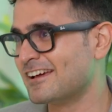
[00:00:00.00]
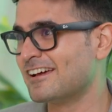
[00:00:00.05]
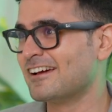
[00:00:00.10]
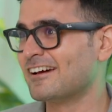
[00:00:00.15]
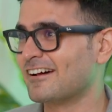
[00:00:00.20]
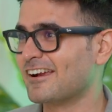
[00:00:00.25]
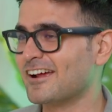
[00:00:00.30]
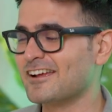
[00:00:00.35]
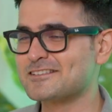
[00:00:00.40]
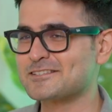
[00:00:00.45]

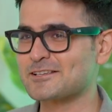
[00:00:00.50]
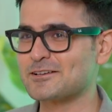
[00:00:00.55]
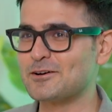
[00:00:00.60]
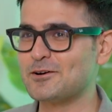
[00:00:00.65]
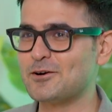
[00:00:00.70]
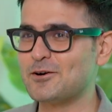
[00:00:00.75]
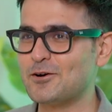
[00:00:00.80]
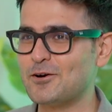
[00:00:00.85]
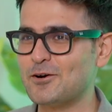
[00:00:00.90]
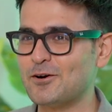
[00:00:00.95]
Right.
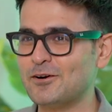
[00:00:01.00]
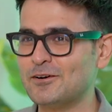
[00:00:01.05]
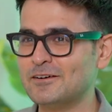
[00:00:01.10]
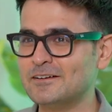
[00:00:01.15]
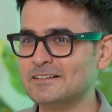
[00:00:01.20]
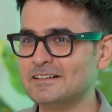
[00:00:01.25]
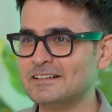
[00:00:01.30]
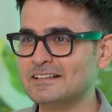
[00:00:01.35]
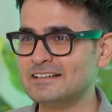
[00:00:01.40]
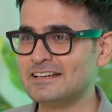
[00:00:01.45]
So
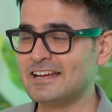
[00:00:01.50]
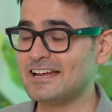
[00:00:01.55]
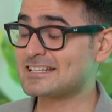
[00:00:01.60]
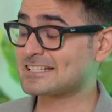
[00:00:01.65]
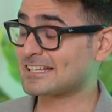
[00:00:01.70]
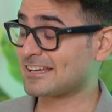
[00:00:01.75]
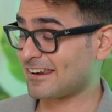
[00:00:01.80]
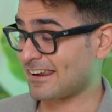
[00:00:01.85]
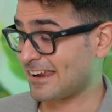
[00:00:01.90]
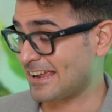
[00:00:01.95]

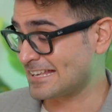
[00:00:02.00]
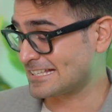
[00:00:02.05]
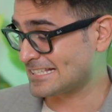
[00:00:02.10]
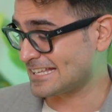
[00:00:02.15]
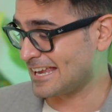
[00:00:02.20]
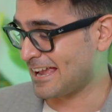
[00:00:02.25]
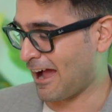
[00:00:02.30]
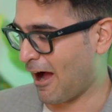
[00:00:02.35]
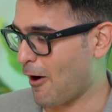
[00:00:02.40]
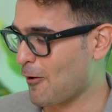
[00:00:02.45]
it's
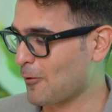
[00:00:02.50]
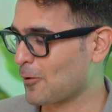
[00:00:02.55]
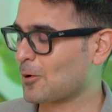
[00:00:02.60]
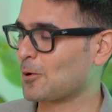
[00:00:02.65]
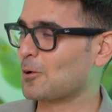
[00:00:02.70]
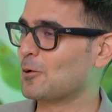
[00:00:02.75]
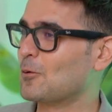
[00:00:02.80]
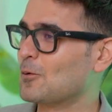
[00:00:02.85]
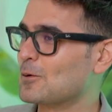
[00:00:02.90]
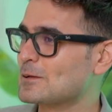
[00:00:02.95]
crazy how
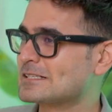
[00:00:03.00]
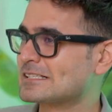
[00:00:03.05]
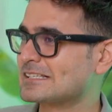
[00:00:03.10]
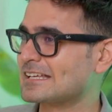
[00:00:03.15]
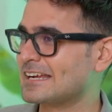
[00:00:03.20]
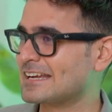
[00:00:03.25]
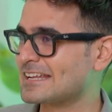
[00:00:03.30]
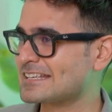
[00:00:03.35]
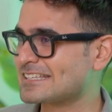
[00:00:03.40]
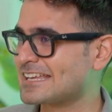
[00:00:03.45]
close
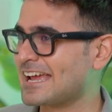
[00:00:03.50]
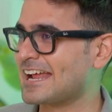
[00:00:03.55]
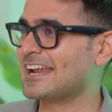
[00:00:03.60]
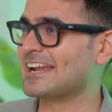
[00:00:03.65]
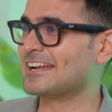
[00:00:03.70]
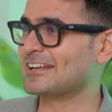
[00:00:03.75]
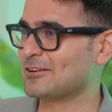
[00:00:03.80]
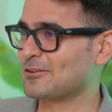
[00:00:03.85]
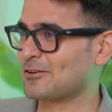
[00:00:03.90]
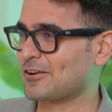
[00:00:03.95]
it is
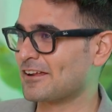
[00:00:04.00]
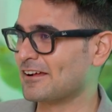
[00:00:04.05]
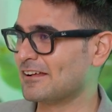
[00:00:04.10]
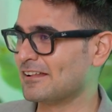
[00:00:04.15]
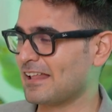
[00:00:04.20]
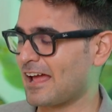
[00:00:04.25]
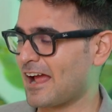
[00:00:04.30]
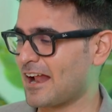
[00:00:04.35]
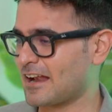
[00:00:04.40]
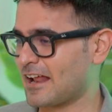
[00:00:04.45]
getting to
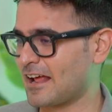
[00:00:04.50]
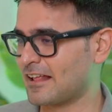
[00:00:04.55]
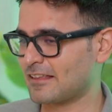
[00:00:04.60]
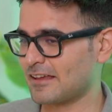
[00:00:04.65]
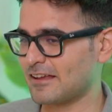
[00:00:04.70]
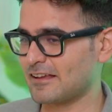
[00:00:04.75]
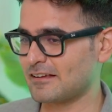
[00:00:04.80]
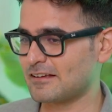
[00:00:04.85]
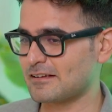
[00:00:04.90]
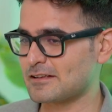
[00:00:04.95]
real. And I
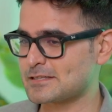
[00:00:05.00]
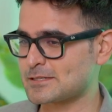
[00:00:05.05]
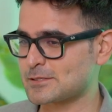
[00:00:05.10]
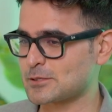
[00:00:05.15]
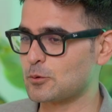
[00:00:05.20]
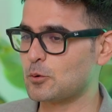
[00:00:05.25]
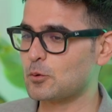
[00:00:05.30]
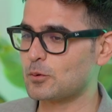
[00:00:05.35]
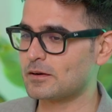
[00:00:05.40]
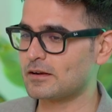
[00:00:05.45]
think
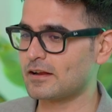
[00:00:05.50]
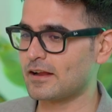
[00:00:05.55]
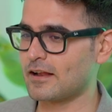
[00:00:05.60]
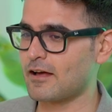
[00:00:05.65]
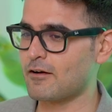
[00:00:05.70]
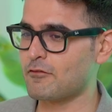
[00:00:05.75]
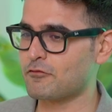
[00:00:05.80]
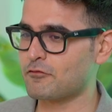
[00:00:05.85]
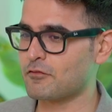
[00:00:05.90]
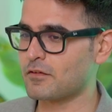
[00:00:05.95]
soon
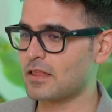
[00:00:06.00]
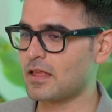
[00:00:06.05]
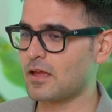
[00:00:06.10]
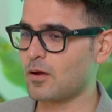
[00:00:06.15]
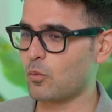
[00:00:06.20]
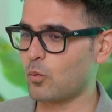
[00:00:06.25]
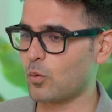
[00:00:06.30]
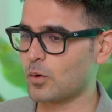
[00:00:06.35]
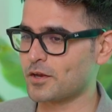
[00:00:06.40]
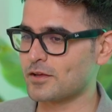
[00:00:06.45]
enough,
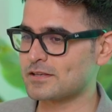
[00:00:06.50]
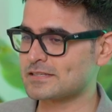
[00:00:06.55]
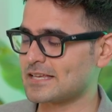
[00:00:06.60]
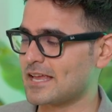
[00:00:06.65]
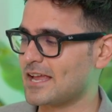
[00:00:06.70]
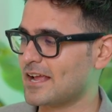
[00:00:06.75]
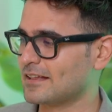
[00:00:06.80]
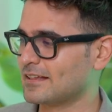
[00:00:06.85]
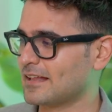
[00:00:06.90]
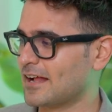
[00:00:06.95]
what you're
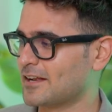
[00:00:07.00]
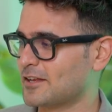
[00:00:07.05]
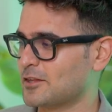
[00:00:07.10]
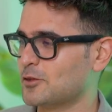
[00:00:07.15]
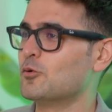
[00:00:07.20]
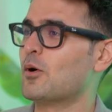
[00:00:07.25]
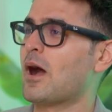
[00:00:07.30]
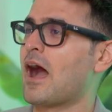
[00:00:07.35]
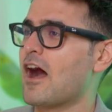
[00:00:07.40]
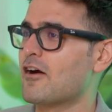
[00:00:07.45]
saying that
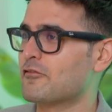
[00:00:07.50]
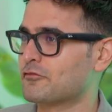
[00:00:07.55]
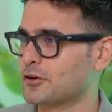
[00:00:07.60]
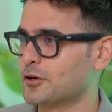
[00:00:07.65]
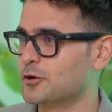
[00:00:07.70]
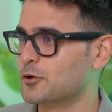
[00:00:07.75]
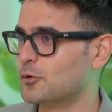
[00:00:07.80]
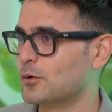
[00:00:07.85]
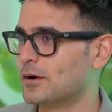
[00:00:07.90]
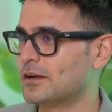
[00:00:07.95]
you have
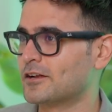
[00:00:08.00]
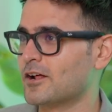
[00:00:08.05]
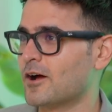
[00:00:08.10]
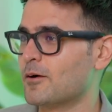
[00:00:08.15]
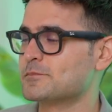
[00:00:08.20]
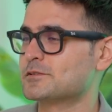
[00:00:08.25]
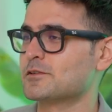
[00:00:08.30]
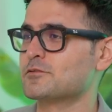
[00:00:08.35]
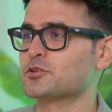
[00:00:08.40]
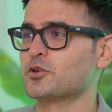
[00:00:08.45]
to do in
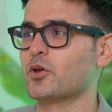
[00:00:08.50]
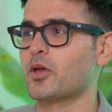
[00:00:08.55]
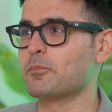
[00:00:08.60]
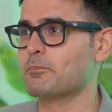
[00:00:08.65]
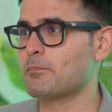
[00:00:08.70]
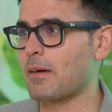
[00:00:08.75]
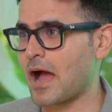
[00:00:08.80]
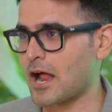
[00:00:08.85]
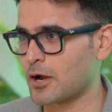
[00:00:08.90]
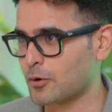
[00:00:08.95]
terms of showing
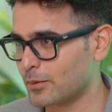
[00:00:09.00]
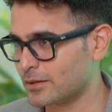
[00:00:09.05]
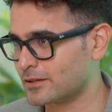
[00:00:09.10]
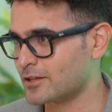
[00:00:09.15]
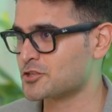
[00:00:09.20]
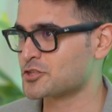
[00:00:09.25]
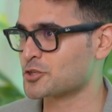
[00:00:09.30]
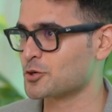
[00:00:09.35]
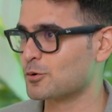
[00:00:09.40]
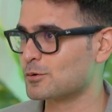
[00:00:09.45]
bandwidth
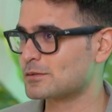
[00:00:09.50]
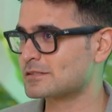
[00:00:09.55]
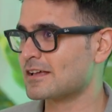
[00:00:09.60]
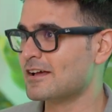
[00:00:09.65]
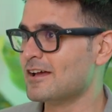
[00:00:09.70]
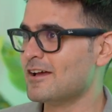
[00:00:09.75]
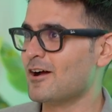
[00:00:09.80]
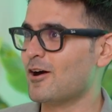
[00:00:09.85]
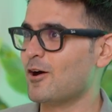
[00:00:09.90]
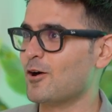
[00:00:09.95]
issues
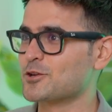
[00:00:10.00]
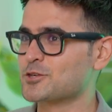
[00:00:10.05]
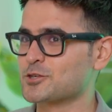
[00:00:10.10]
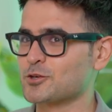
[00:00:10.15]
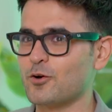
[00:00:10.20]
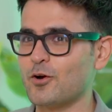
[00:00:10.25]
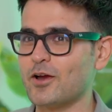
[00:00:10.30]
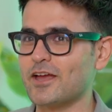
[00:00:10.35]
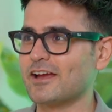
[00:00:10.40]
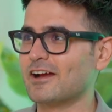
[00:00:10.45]
or
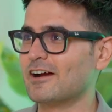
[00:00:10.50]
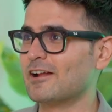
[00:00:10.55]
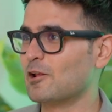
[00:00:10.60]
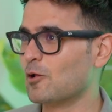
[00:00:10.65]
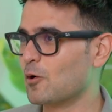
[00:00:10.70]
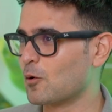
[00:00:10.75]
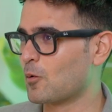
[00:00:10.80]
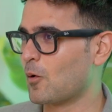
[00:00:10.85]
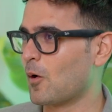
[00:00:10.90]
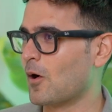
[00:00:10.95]
showing a
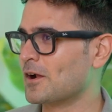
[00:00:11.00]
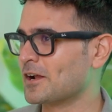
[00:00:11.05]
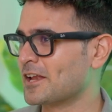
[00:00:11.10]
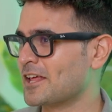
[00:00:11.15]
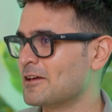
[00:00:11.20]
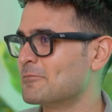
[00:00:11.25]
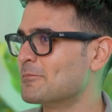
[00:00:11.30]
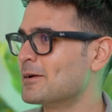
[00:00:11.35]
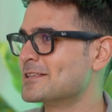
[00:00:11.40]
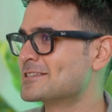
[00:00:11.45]
low
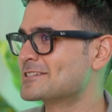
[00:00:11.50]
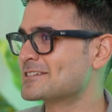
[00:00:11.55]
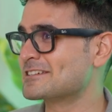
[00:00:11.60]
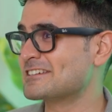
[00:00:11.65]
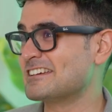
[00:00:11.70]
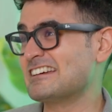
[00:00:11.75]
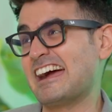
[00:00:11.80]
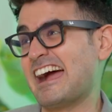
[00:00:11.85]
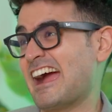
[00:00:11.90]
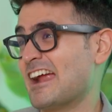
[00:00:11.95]
quality image,
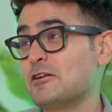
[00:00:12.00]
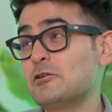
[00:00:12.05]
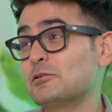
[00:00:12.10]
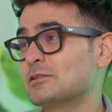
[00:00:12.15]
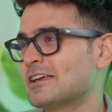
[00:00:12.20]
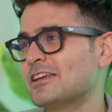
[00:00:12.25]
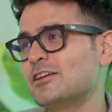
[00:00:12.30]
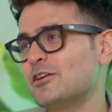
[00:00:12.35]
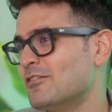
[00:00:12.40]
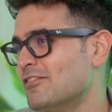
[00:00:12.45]
I
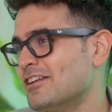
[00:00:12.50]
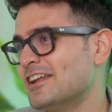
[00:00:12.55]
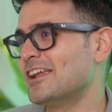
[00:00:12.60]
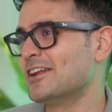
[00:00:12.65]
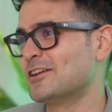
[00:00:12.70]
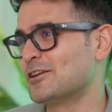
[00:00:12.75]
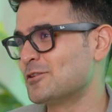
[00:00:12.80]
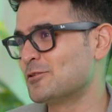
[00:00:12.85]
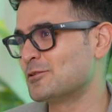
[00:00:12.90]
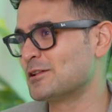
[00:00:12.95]
don't think you even
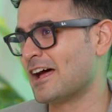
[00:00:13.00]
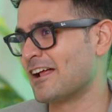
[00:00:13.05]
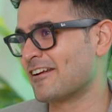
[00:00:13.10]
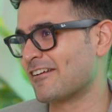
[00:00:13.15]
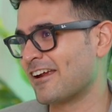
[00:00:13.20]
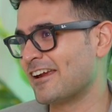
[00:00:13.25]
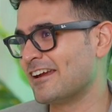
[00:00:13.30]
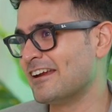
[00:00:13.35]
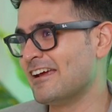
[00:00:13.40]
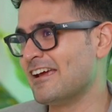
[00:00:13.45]
need to do that,
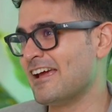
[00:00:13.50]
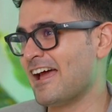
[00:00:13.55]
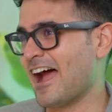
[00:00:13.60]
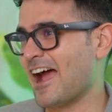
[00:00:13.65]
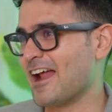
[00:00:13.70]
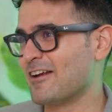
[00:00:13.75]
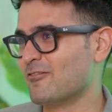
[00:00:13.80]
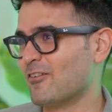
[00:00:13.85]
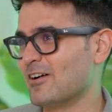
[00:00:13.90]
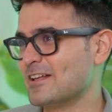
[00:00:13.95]
right?
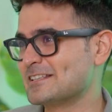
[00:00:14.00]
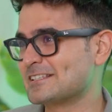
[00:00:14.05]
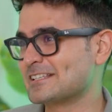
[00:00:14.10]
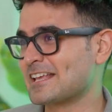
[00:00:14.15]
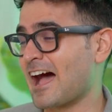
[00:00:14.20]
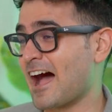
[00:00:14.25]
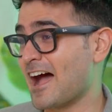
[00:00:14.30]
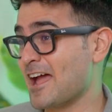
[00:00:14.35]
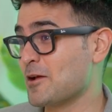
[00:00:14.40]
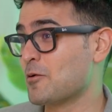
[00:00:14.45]
And once
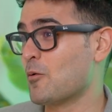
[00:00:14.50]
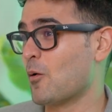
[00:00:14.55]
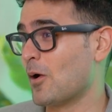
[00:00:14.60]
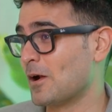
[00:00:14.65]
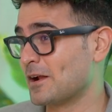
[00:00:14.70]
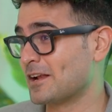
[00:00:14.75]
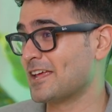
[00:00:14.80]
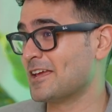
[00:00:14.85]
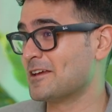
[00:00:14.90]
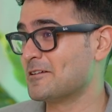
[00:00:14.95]
high
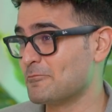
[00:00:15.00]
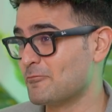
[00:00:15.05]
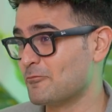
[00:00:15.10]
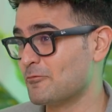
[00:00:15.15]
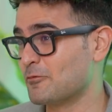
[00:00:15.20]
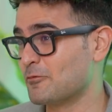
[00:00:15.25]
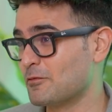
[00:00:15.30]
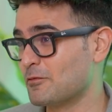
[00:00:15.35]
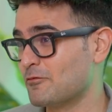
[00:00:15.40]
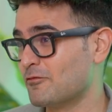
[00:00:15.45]
quality
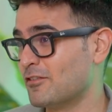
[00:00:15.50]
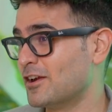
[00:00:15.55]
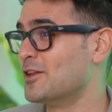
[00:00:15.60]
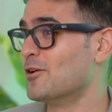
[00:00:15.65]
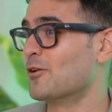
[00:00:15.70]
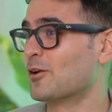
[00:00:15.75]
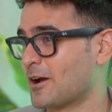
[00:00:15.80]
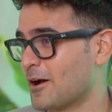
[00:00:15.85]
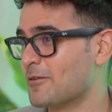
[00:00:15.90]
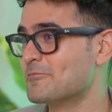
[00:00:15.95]

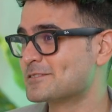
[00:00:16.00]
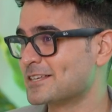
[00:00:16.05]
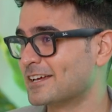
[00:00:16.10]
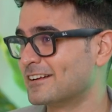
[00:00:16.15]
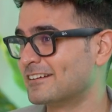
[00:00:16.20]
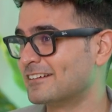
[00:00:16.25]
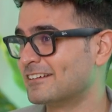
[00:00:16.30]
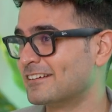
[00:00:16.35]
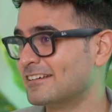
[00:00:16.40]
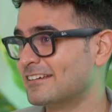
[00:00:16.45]
video comes
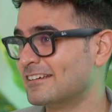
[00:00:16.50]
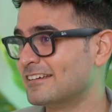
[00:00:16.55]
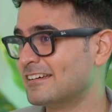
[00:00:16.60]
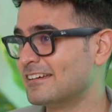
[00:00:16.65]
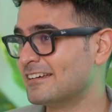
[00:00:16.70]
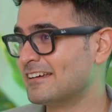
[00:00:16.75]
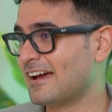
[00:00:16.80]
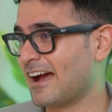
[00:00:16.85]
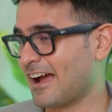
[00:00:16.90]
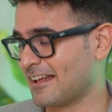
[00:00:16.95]
in,
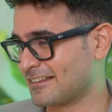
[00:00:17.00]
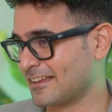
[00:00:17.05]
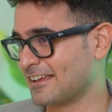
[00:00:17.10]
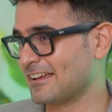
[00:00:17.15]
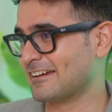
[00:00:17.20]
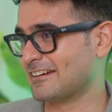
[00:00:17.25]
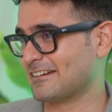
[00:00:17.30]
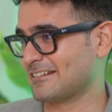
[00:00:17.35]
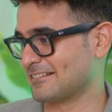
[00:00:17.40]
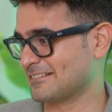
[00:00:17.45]
I
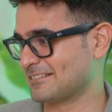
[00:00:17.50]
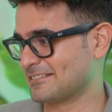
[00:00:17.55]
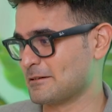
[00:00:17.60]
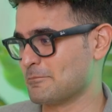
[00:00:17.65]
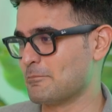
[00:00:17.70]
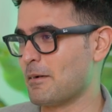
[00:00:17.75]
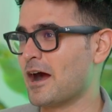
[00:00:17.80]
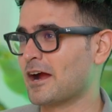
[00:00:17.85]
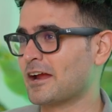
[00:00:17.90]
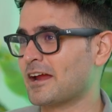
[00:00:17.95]
think the
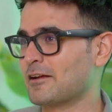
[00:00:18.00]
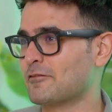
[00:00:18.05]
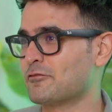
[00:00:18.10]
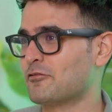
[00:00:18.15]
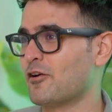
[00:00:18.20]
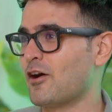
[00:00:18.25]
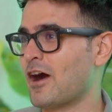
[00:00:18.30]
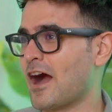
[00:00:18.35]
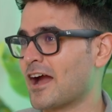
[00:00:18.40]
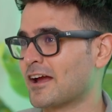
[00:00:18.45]
market
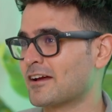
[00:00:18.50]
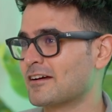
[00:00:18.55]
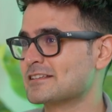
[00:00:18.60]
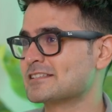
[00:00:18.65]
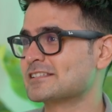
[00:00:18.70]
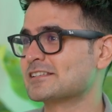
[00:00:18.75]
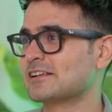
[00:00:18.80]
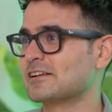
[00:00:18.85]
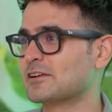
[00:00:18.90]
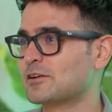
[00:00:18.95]
for
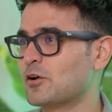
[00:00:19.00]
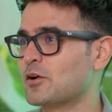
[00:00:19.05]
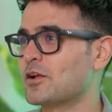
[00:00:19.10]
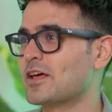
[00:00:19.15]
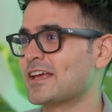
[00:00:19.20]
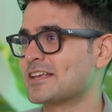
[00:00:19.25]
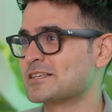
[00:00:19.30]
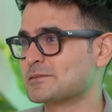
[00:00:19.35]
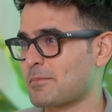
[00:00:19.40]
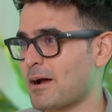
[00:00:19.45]
hackers is going
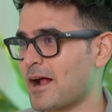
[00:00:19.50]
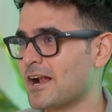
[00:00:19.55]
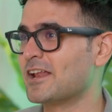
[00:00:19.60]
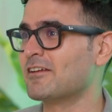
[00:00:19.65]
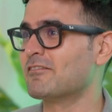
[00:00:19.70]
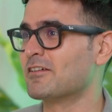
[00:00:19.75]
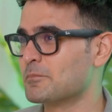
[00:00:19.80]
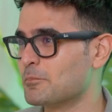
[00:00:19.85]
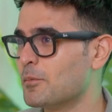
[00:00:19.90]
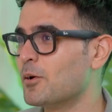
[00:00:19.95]
to expand
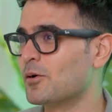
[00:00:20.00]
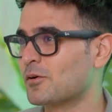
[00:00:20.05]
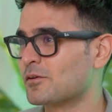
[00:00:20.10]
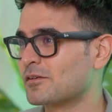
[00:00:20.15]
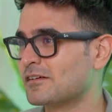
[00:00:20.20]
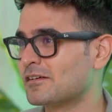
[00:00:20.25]
even more.